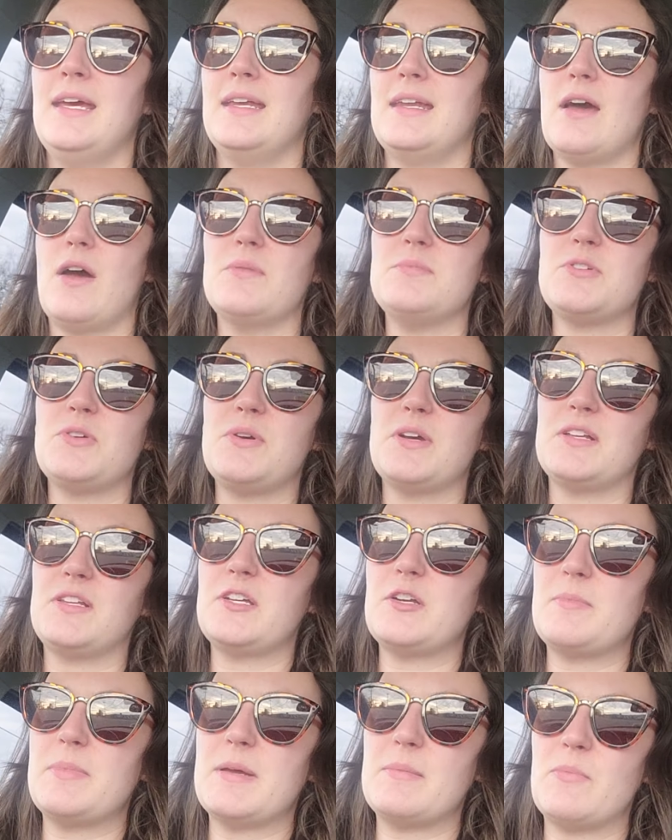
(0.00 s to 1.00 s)
Now I'm doing a
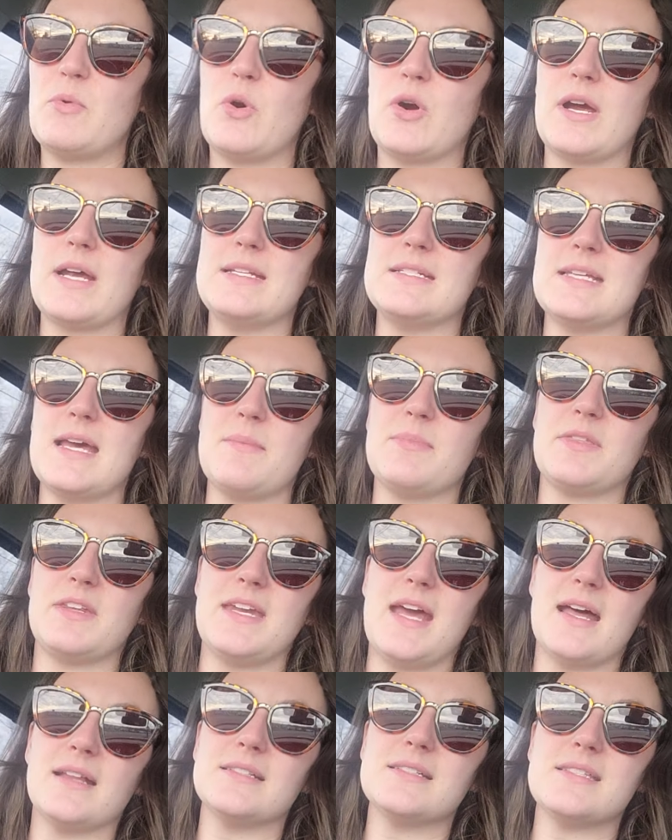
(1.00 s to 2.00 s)
little bit more in-depth
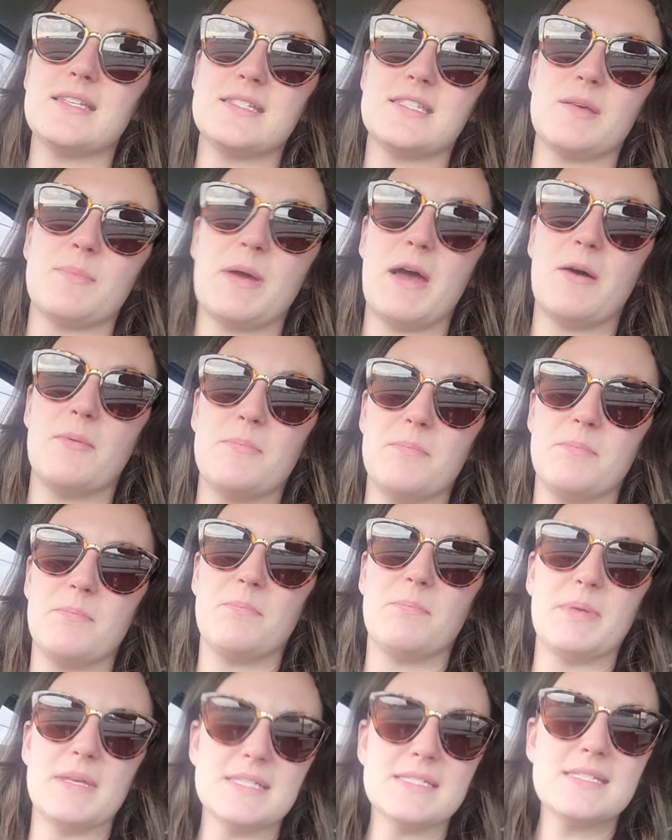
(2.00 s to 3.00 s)
analysis about
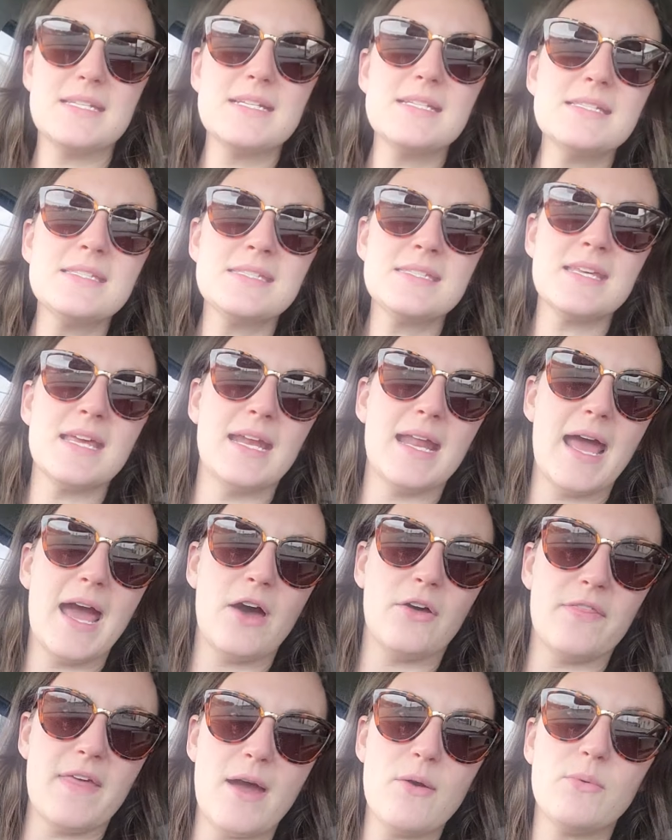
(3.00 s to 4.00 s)
business and
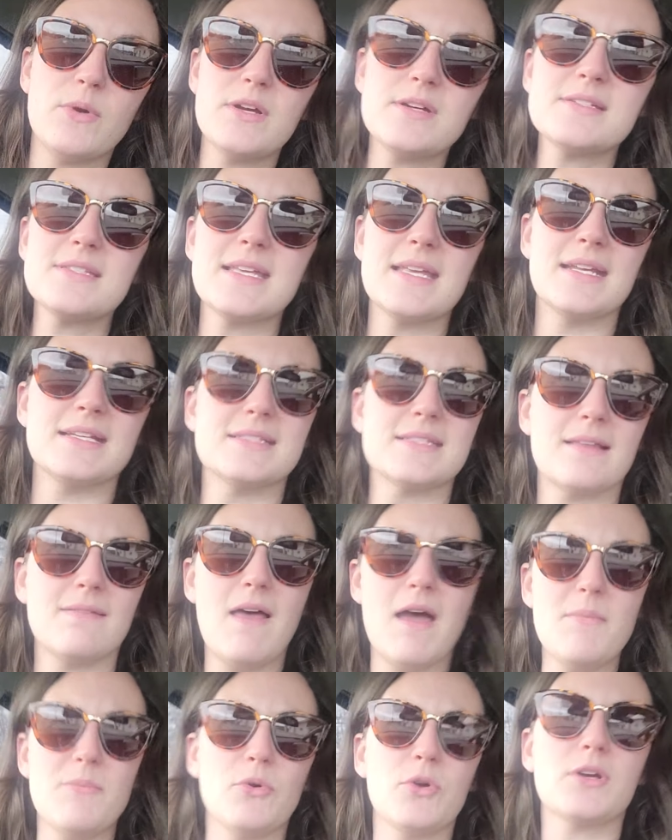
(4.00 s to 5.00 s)
how that works, and it's a
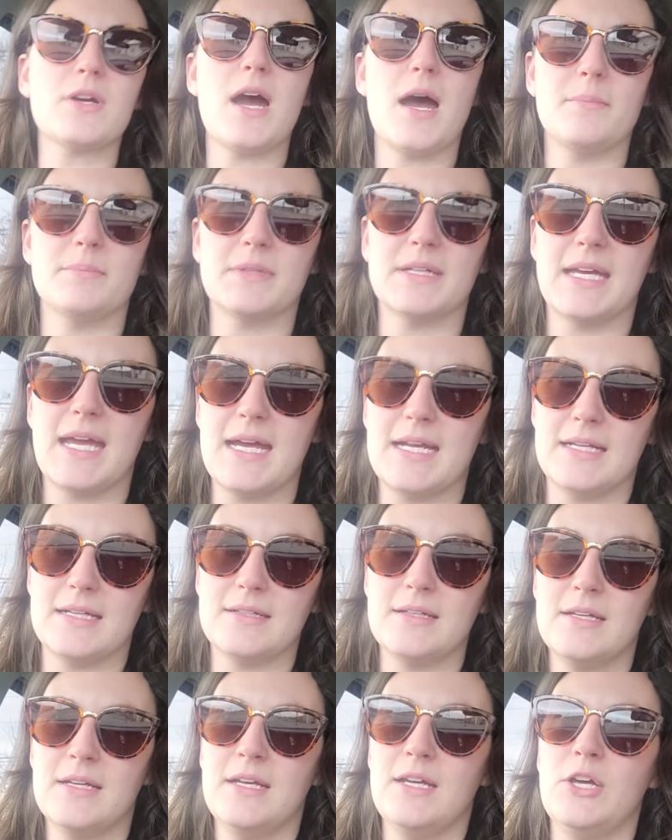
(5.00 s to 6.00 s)
lot more complicated,